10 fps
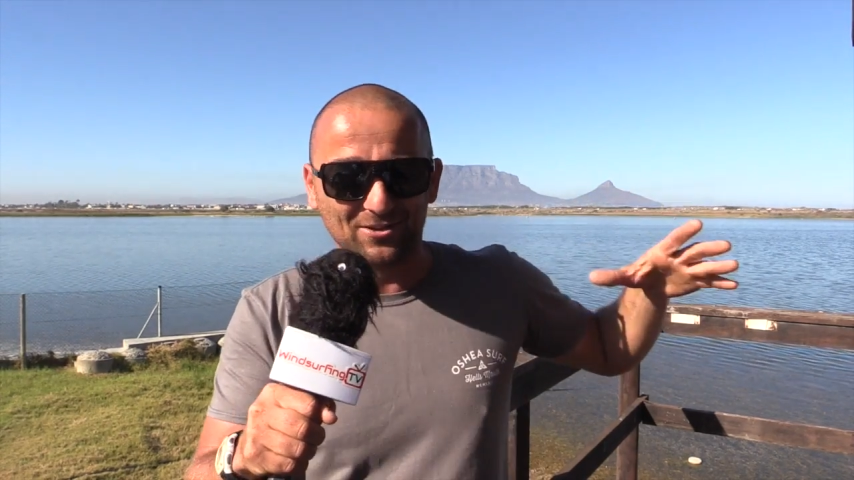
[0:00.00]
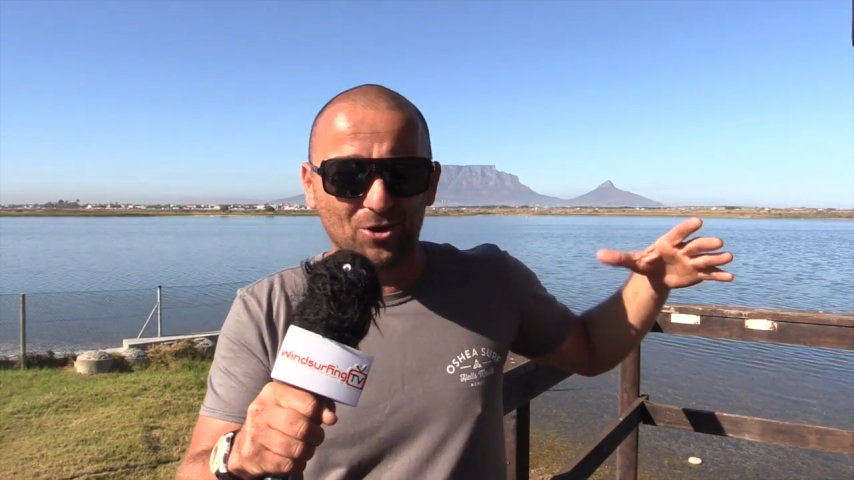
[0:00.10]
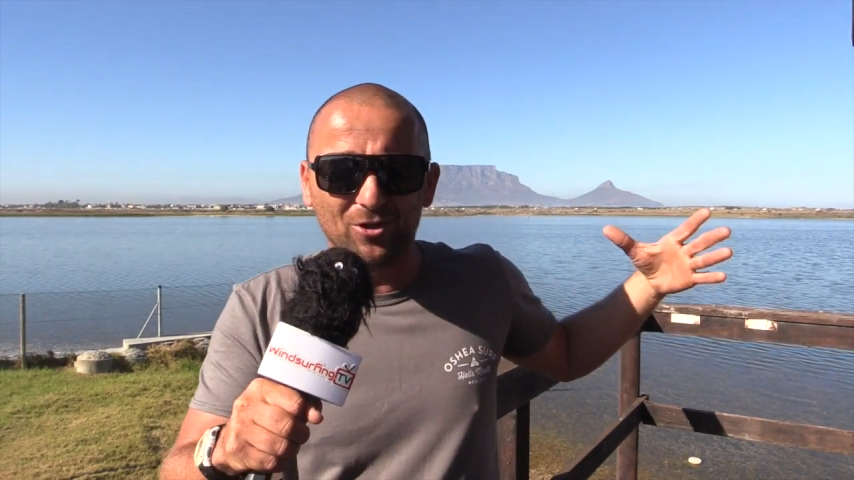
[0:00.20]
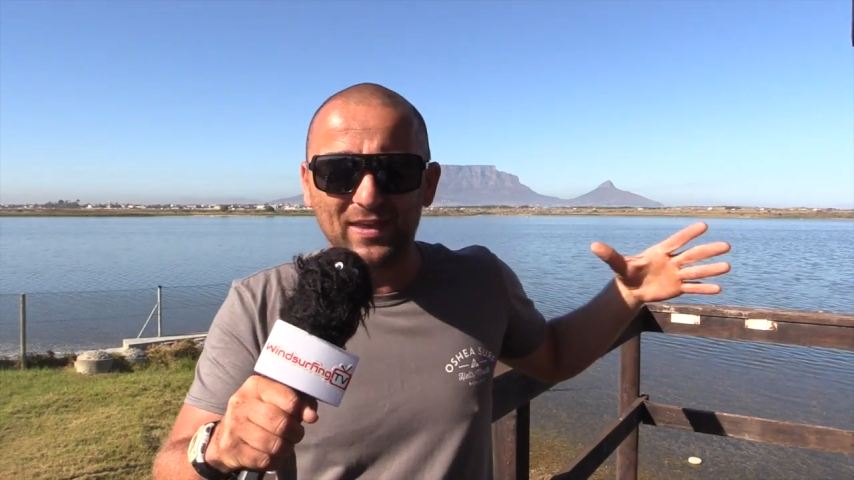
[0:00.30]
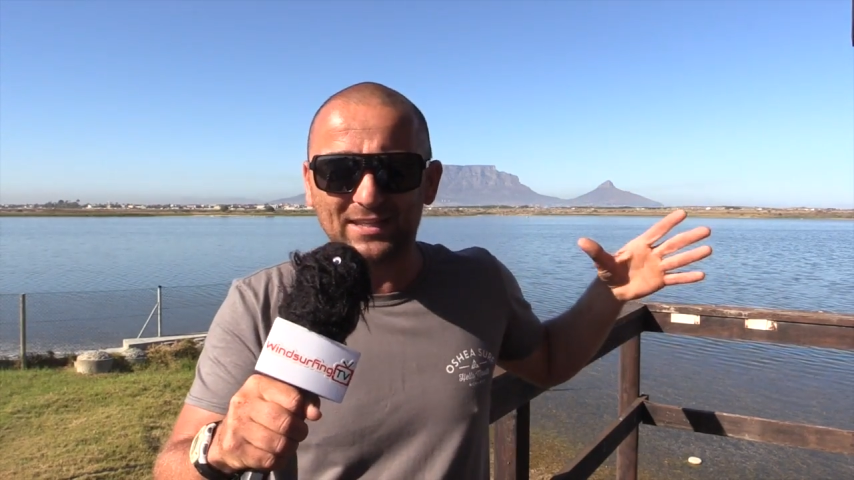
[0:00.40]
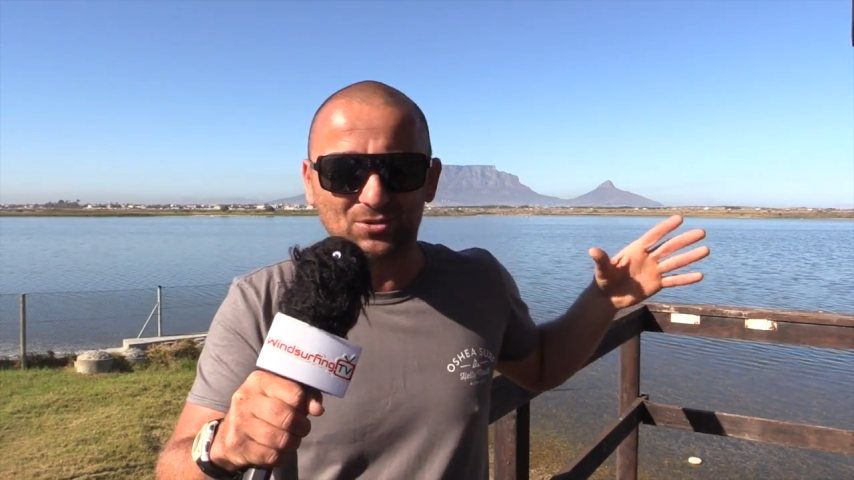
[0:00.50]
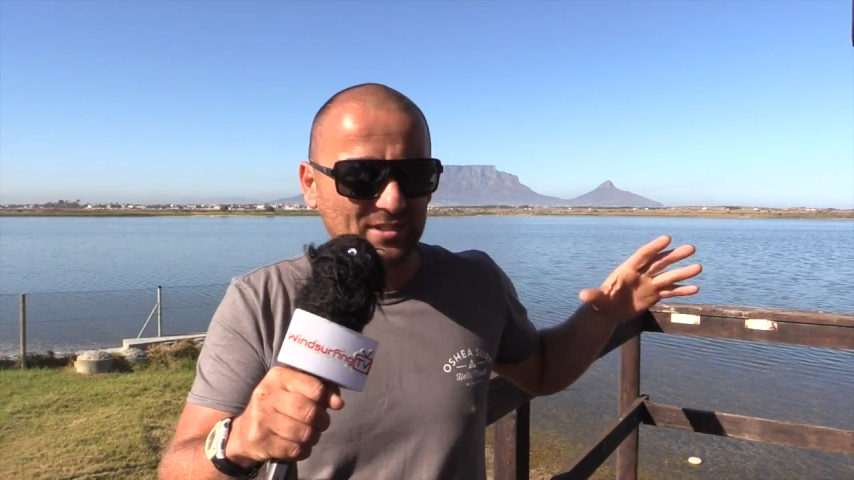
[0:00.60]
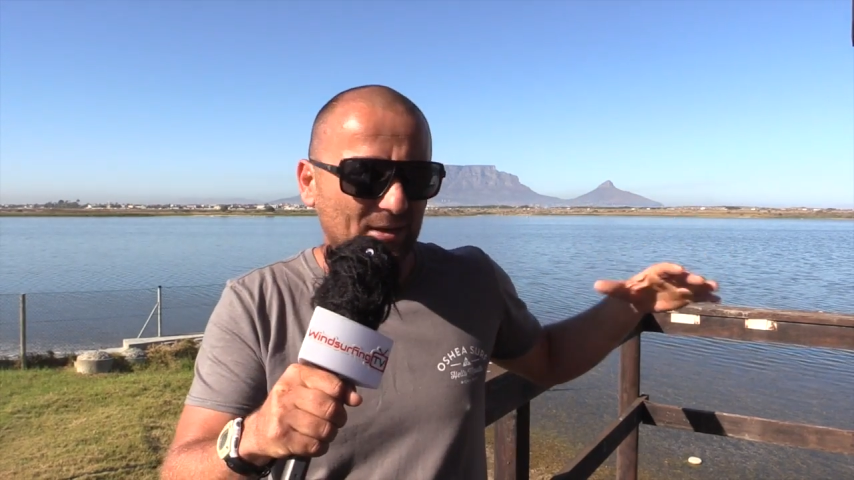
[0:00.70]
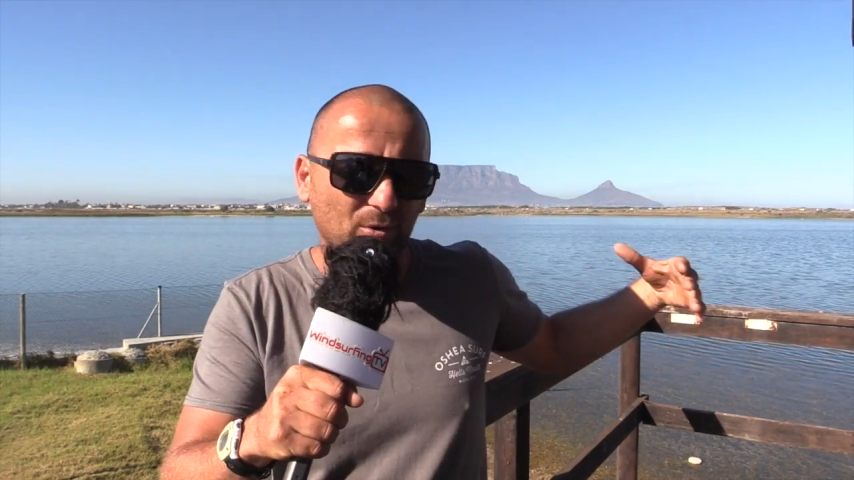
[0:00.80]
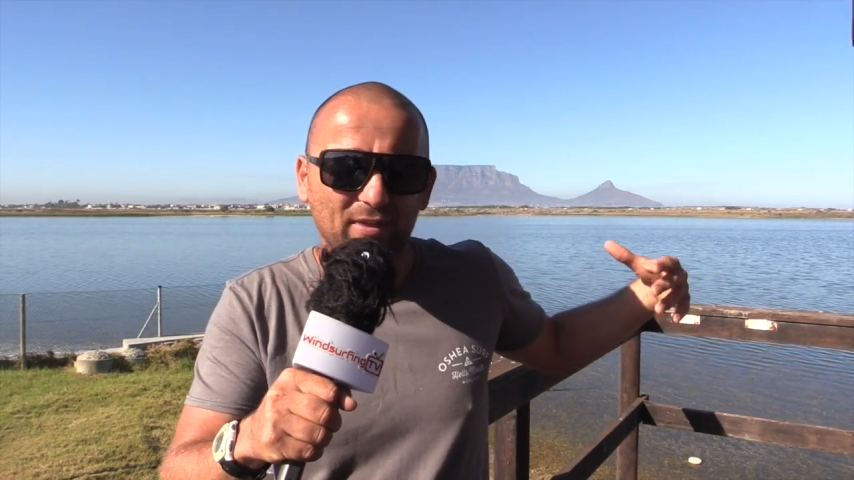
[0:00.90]
and all this is
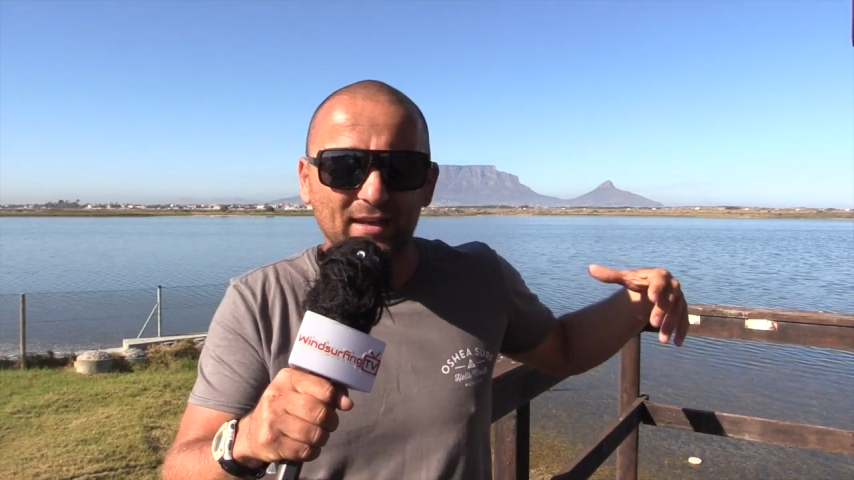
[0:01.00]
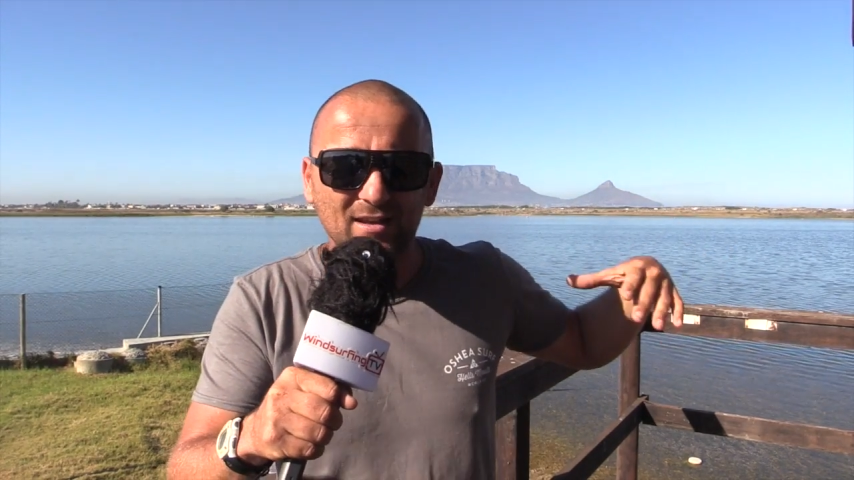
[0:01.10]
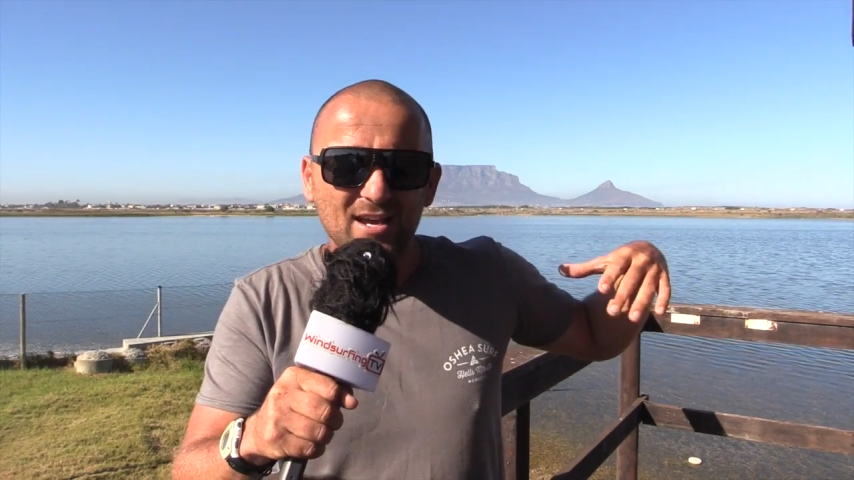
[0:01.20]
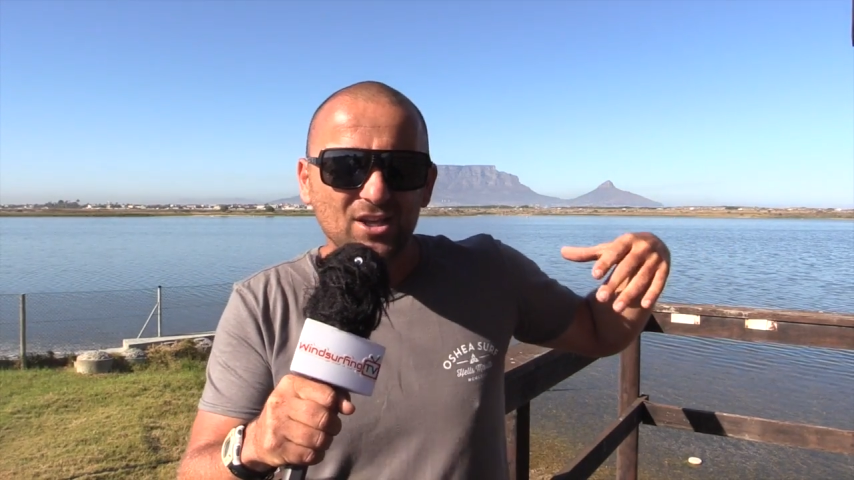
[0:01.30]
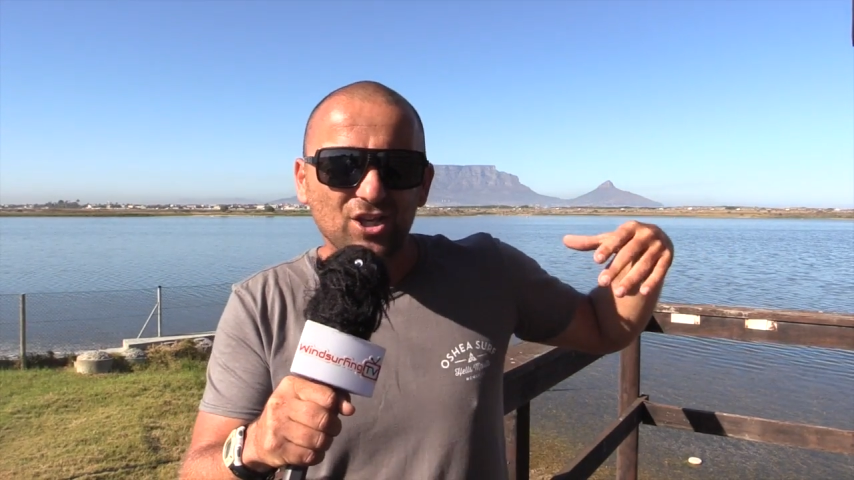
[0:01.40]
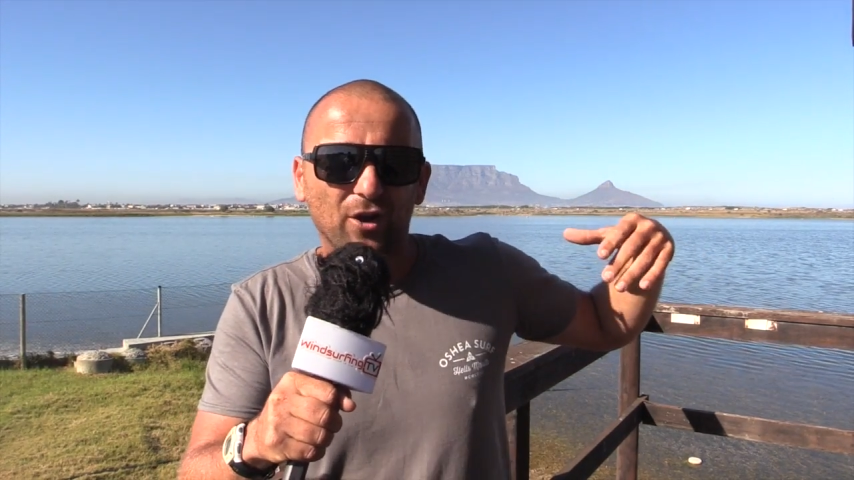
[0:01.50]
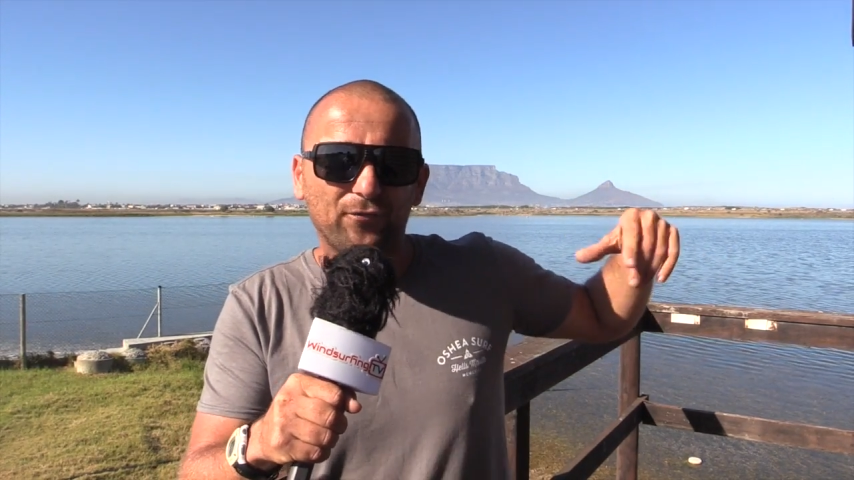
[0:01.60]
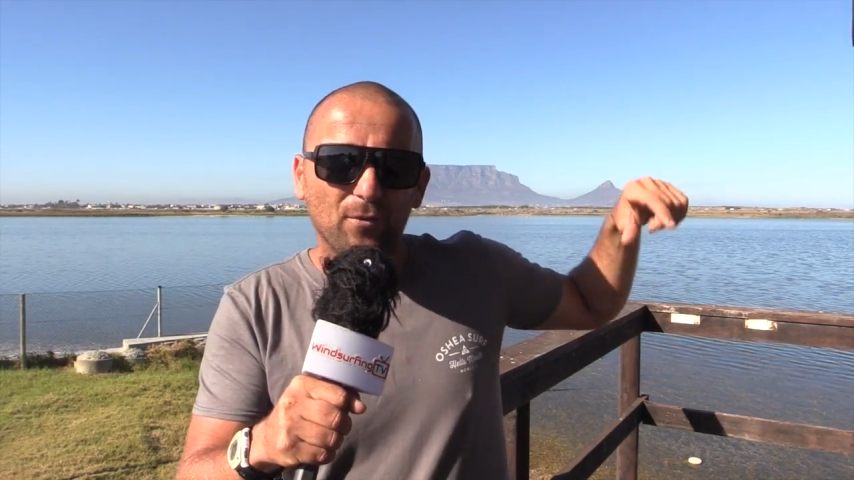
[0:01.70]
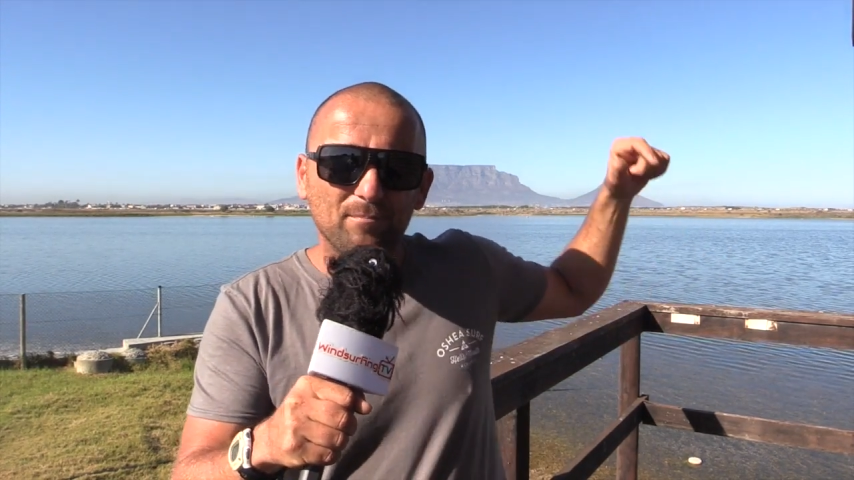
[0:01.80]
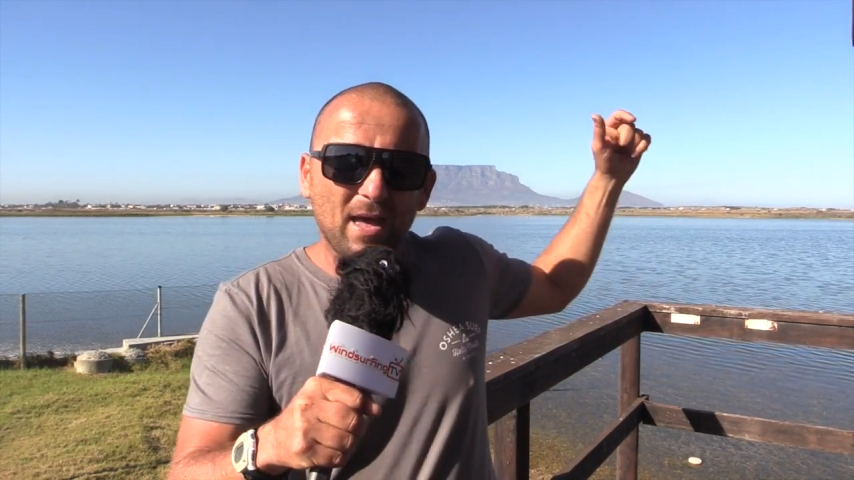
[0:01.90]
within, you know,
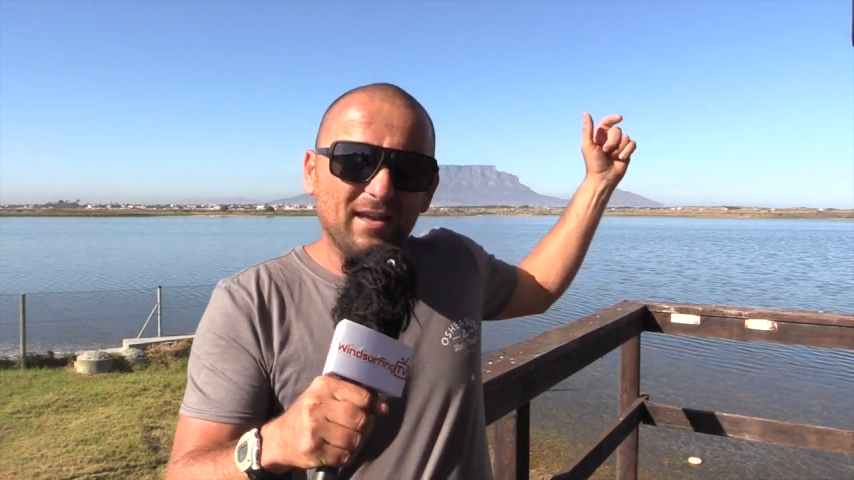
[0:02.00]
from